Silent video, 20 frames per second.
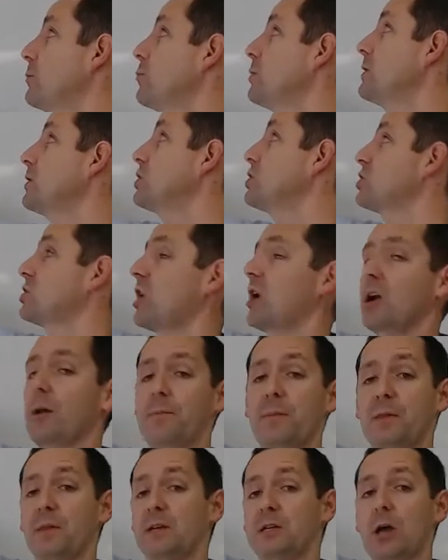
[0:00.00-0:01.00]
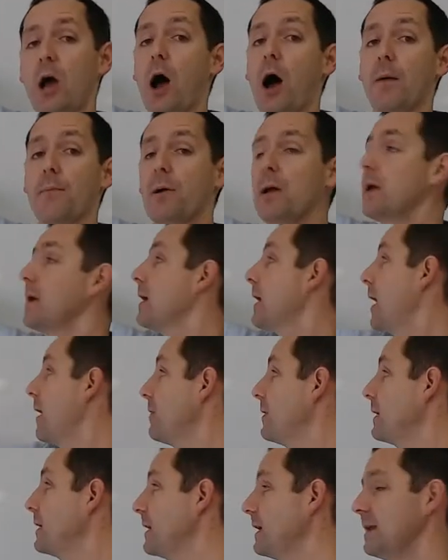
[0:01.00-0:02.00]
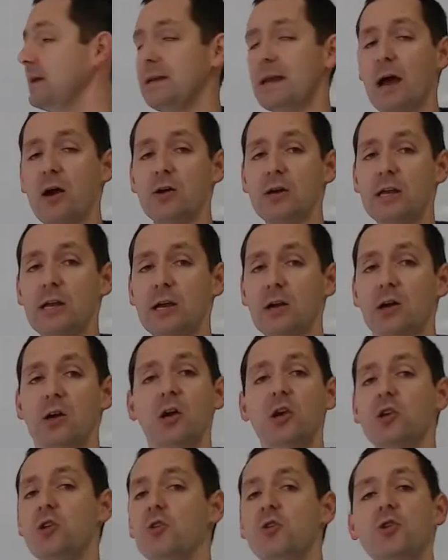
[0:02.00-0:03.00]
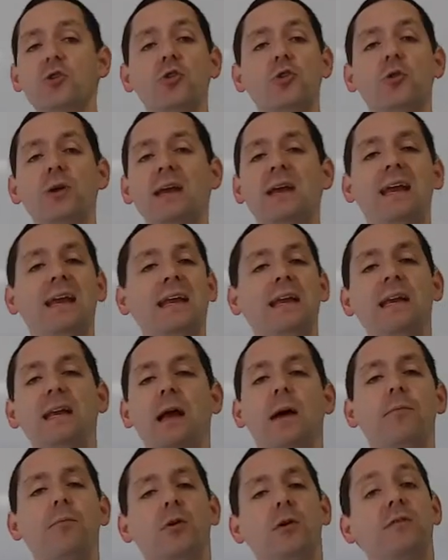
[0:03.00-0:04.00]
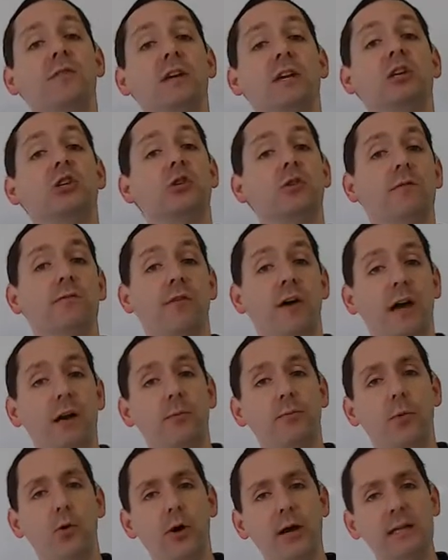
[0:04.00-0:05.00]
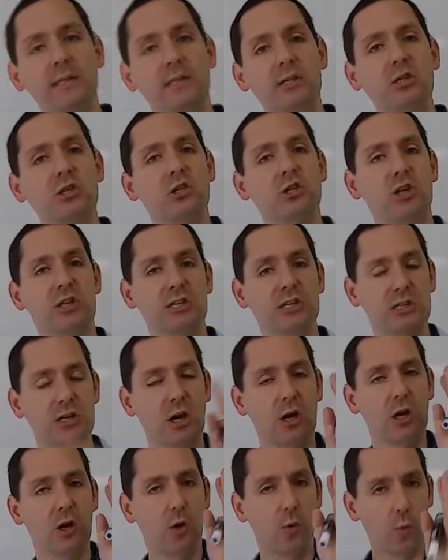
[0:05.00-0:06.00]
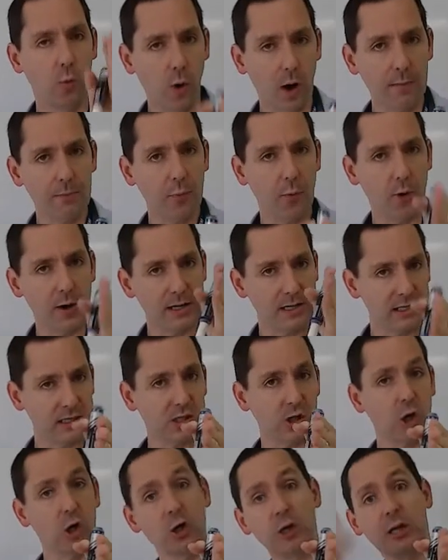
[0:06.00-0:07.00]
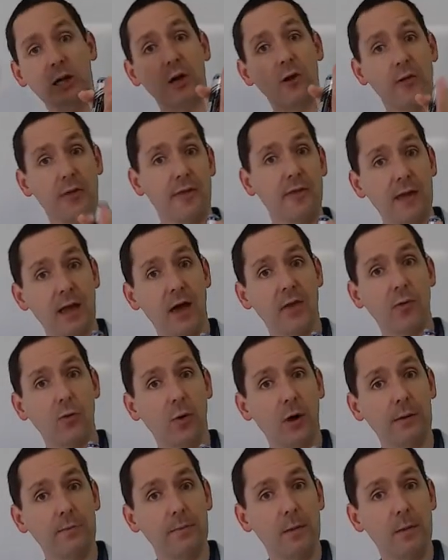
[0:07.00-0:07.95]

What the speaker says: We could start up at the top and then end down here. You can do any number of initial and final points. It's just one point is earlier than the other one.